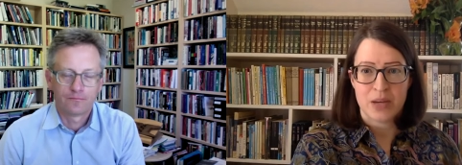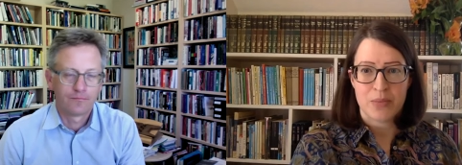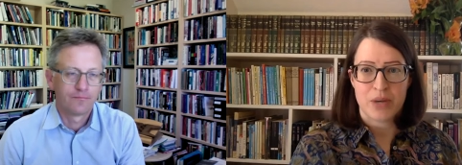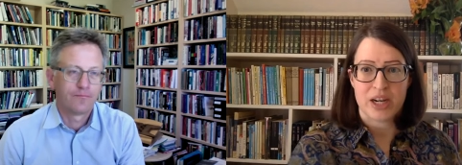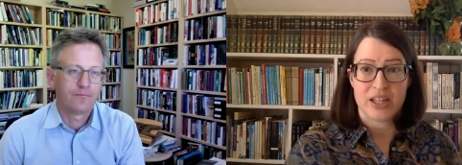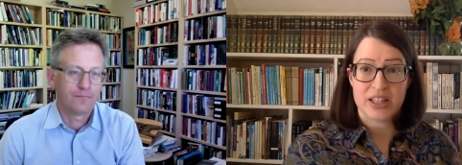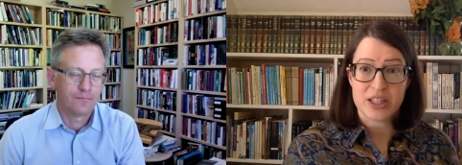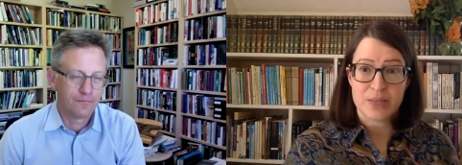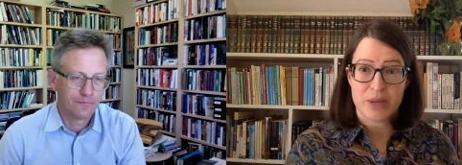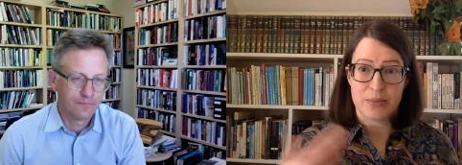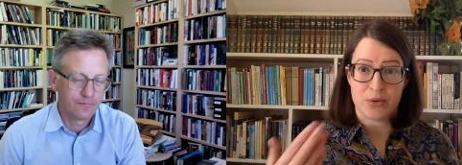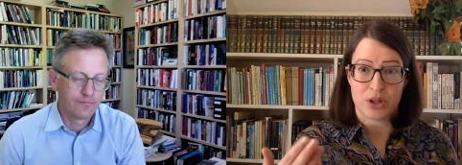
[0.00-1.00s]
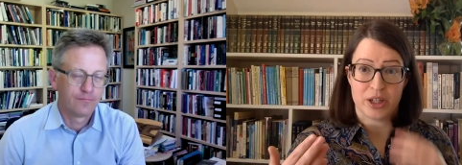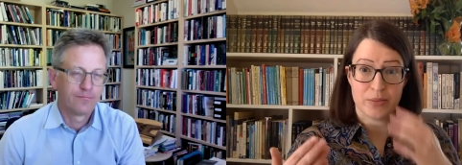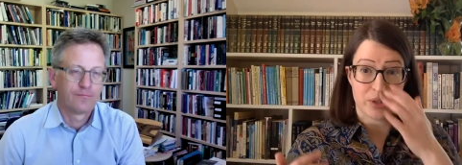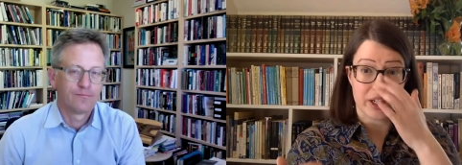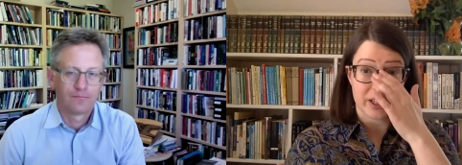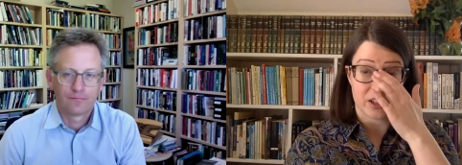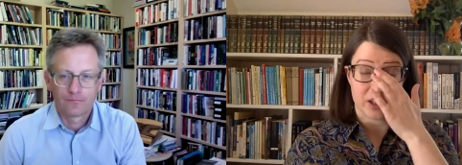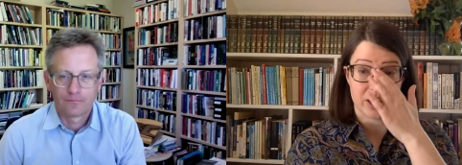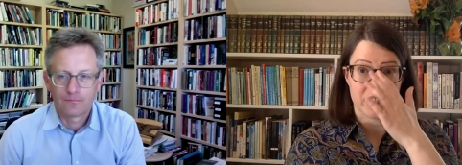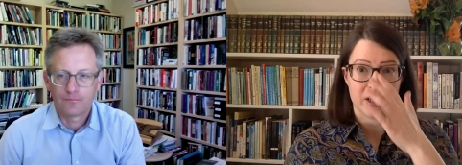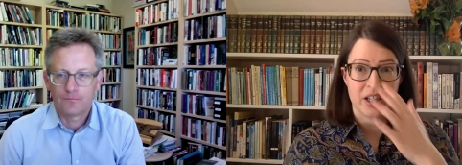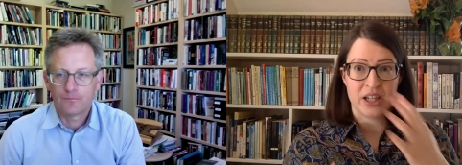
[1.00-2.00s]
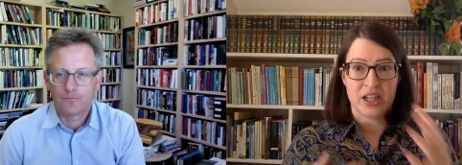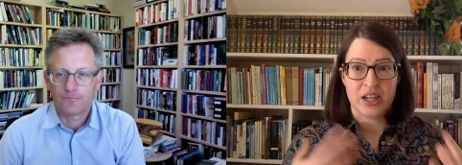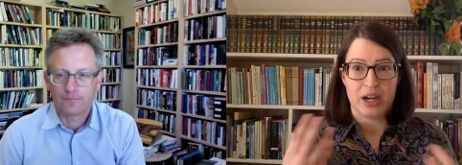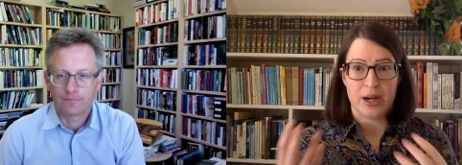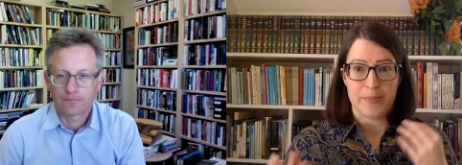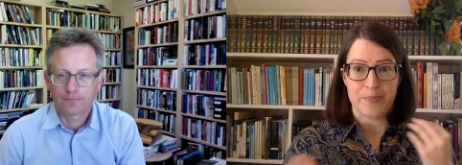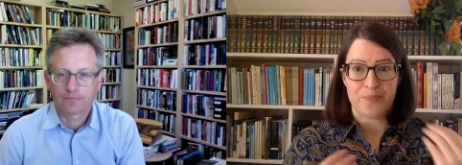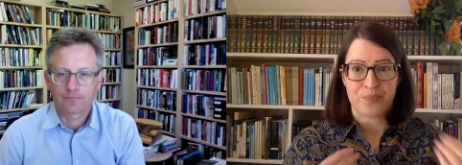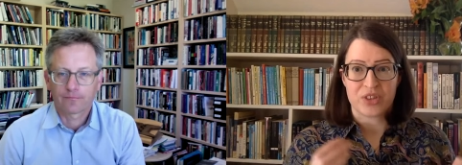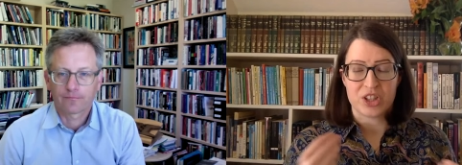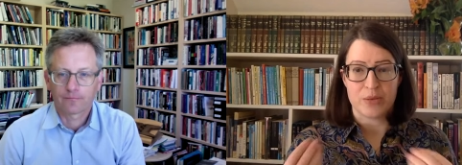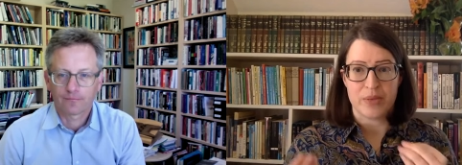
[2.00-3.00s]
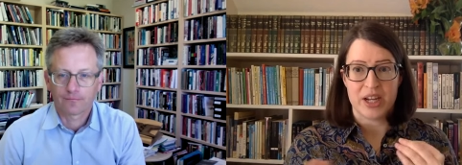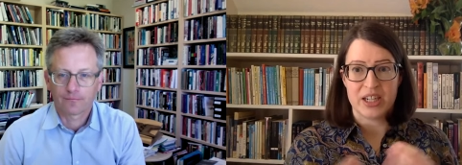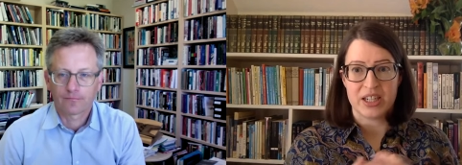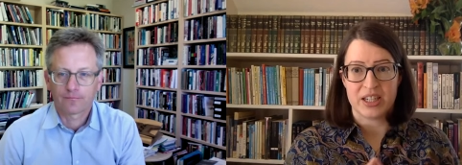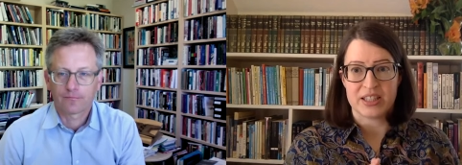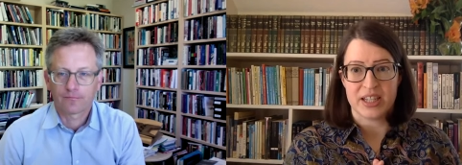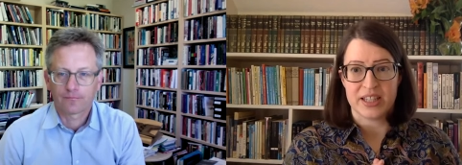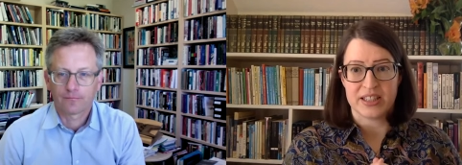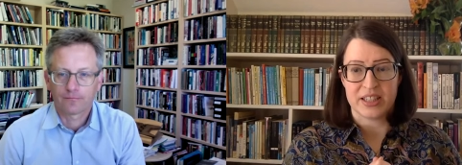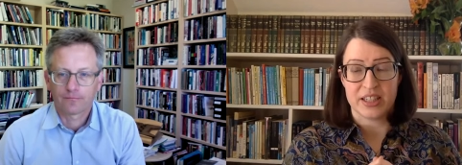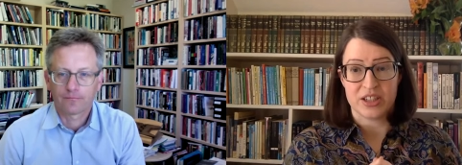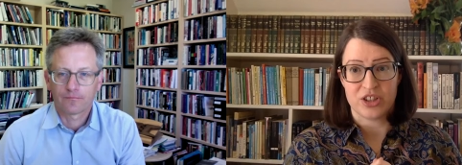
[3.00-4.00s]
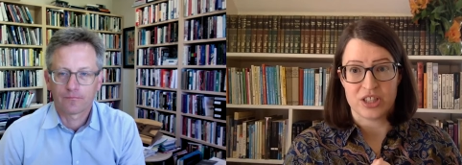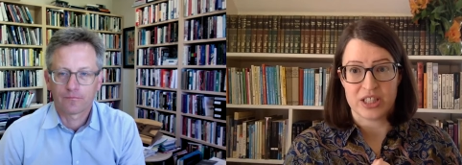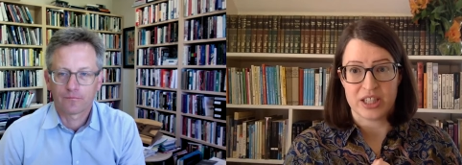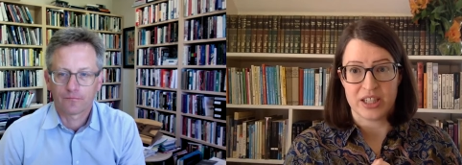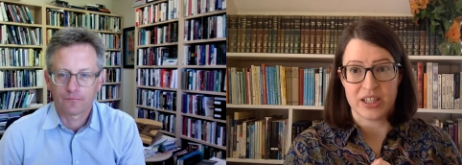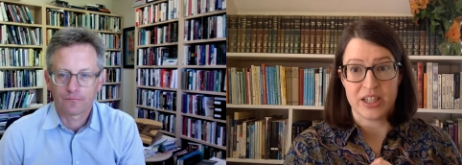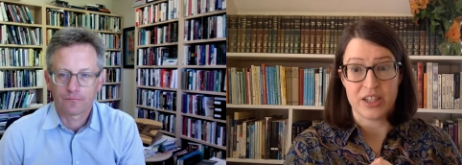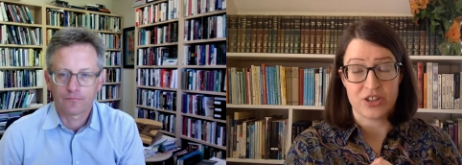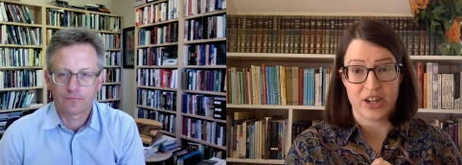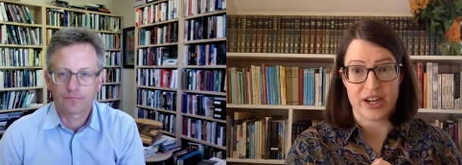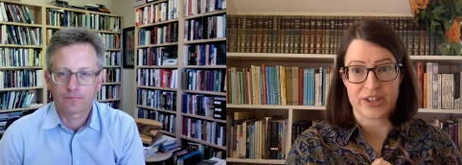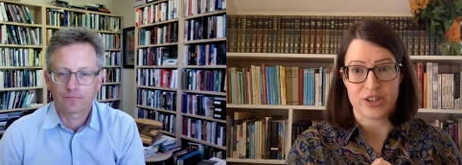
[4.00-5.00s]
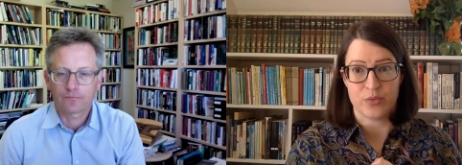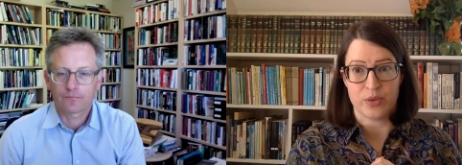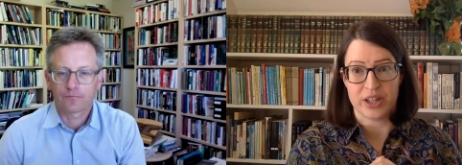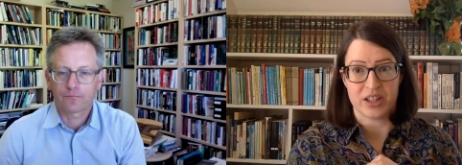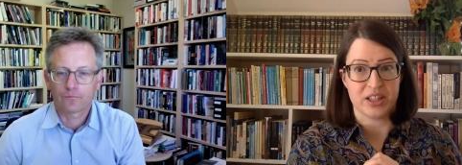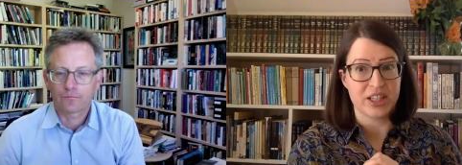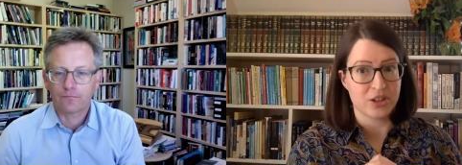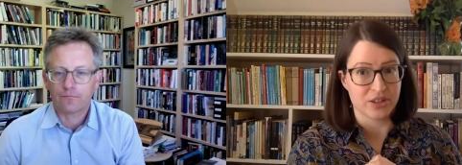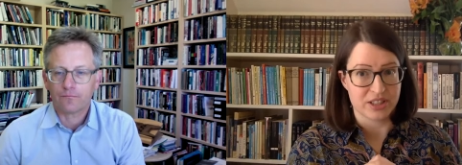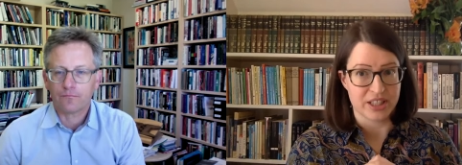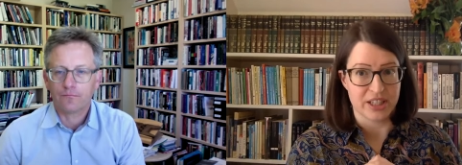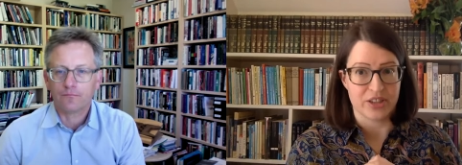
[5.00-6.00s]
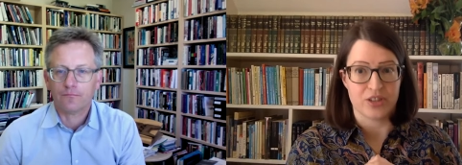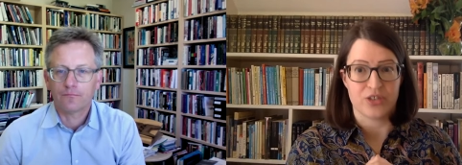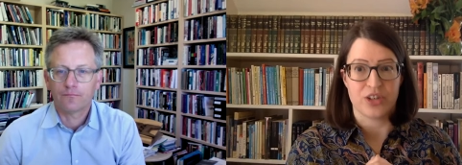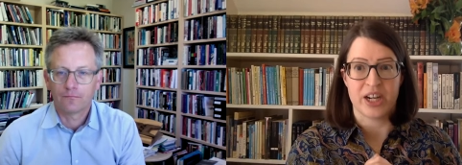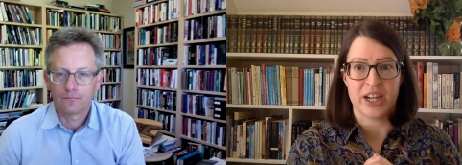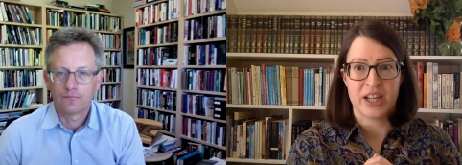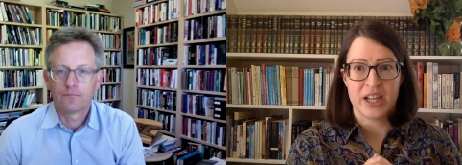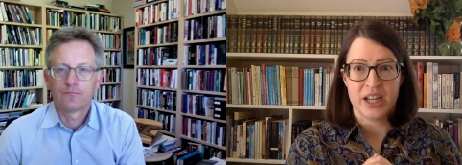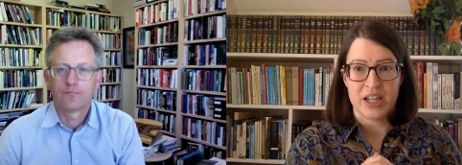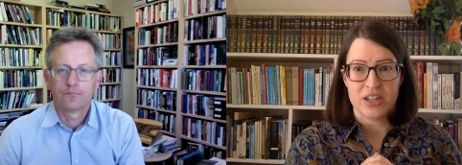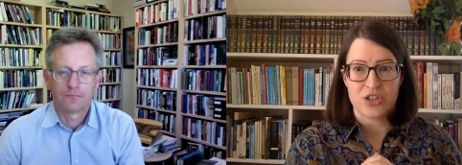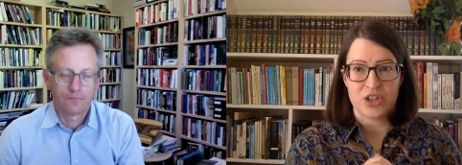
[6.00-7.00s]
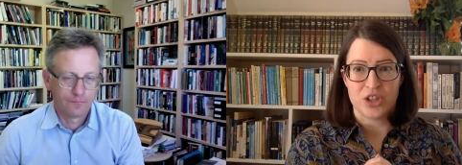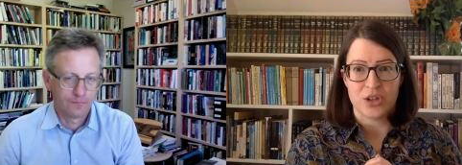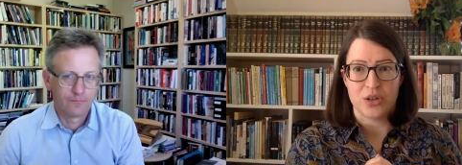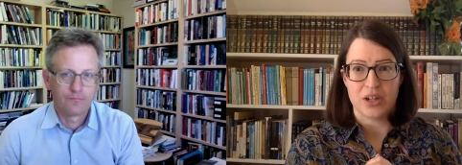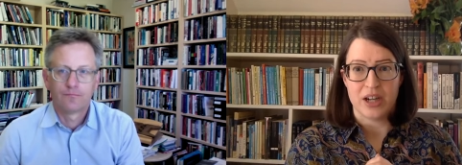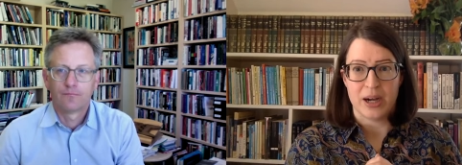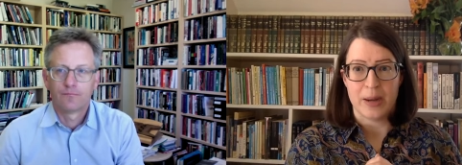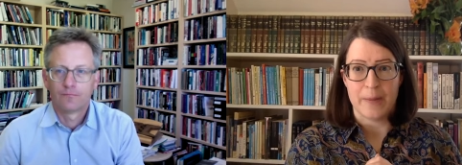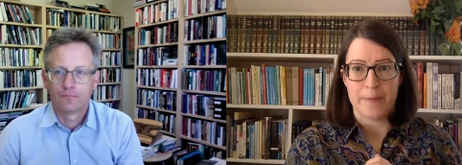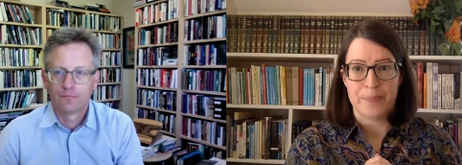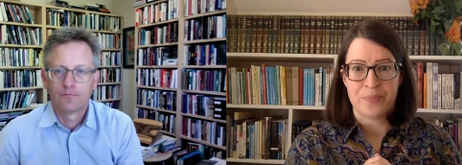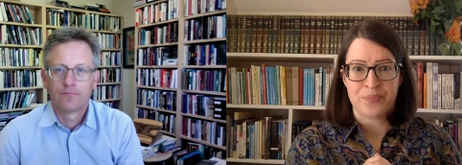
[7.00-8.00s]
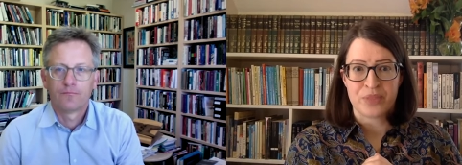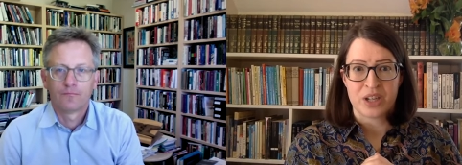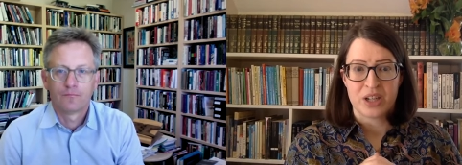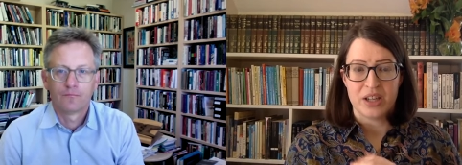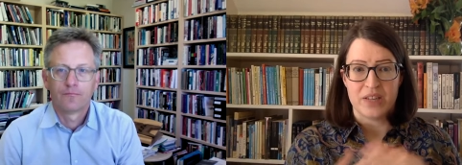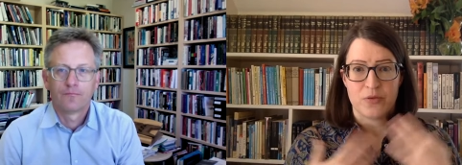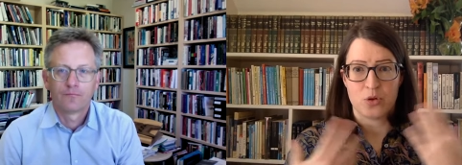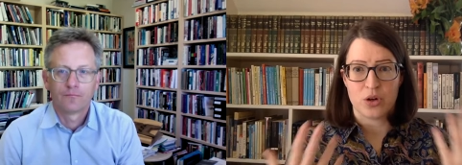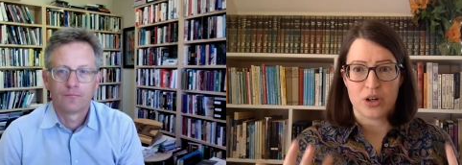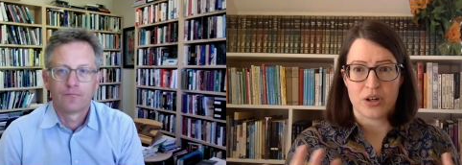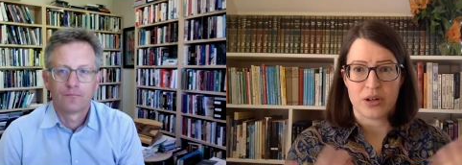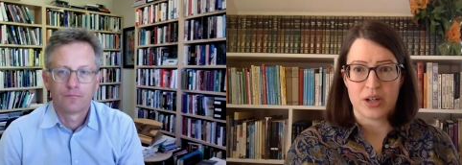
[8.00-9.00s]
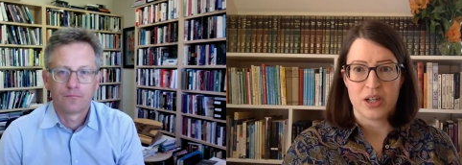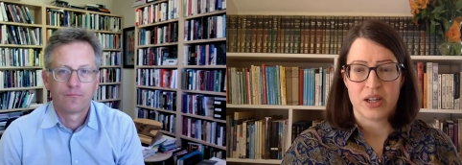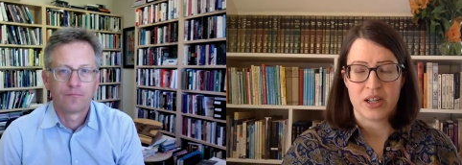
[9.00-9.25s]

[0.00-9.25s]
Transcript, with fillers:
Speaker 1: But in this paper in particular, demandingness has an interesting interaction with a legal standard, right? So for